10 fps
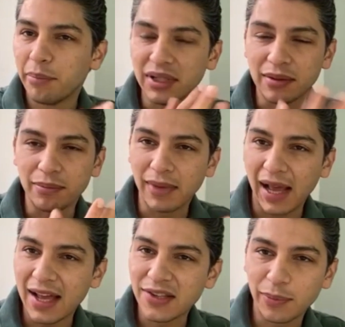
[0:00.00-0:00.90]
But my
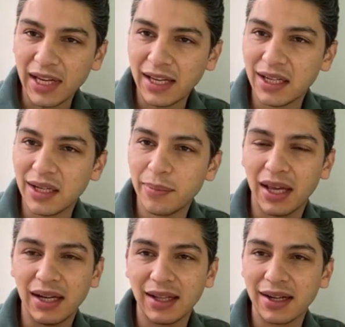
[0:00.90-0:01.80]
hands are breaking up. I'm
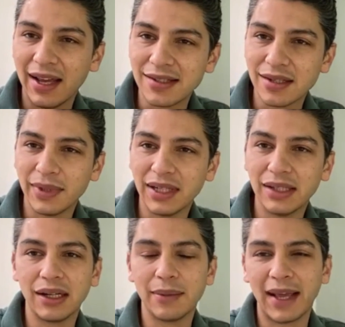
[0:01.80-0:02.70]
getting a lot of
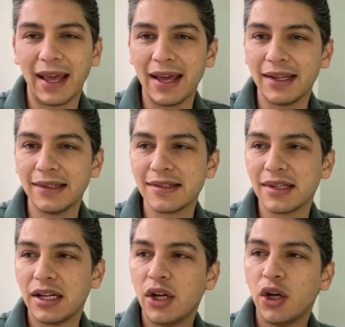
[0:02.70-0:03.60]
eczema on my hands.
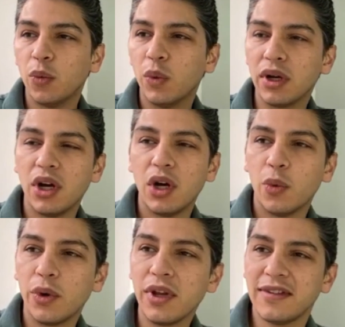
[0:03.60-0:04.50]
What
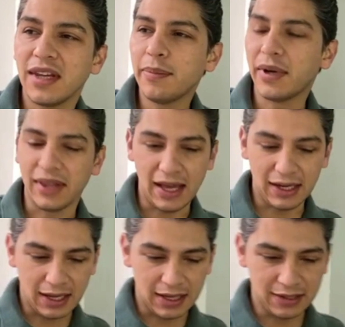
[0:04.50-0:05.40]
do you say about
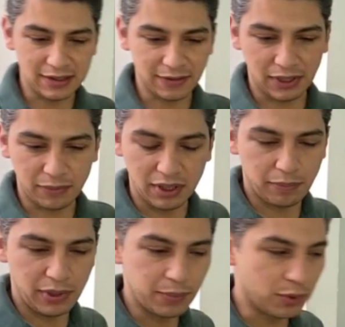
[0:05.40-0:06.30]
that kind of stuff? Like
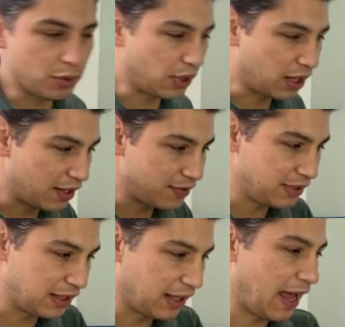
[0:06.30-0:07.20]
people who are
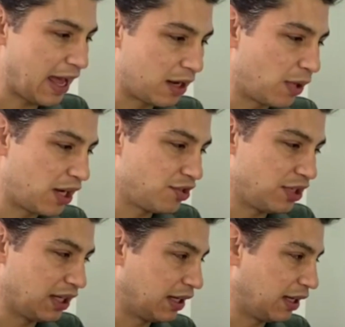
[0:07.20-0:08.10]
constantly hand
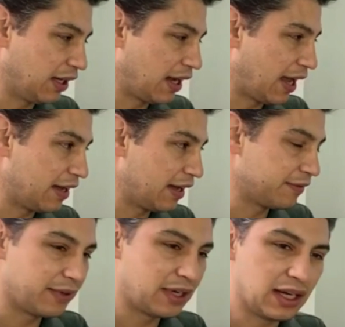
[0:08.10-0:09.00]
washing and
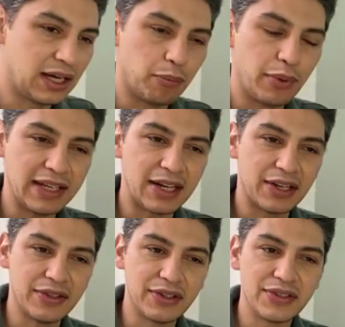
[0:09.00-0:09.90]
have breakdown
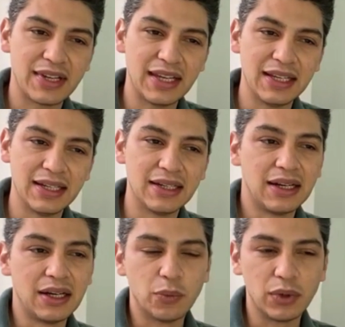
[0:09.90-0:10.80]
of their skin.
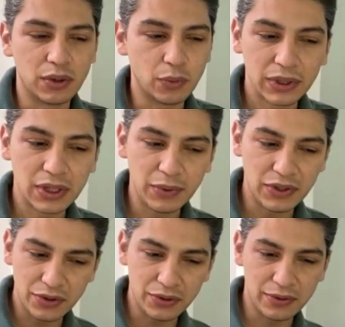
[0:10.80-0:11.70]
What could we
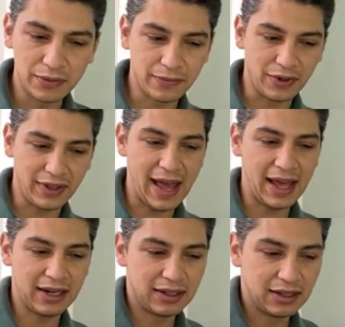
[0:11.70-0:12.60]
do for that?